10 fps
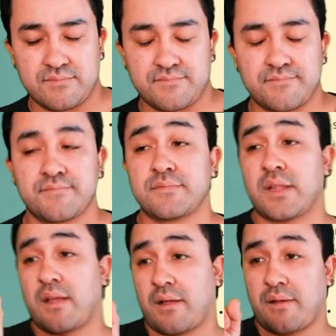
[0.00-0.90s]
This
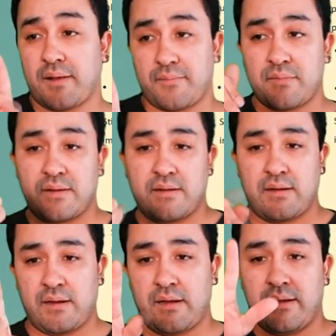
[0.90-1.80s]
law was a
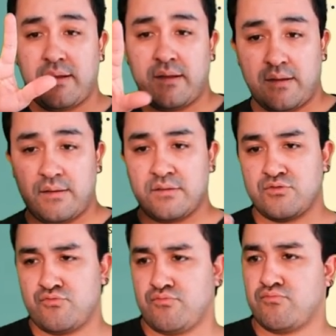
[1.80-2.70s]
significant milestone
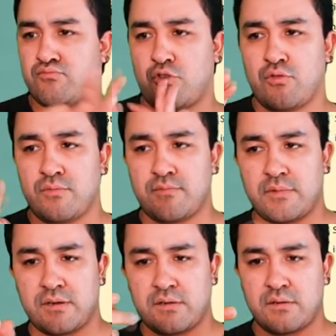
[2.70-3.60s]
in passing laws
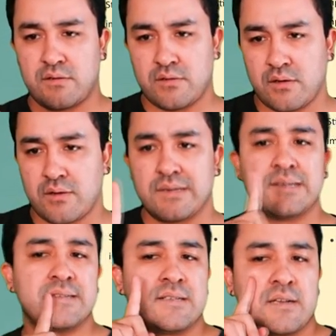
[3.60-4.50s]
to improve the
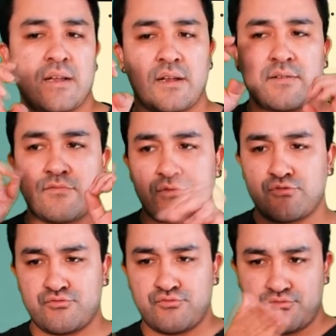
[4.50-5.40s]
educational
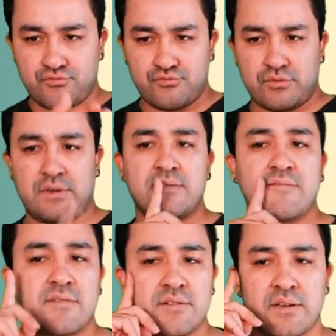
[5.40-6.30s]
experience for deaf
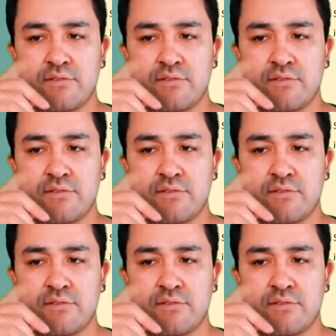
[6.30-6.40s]
students.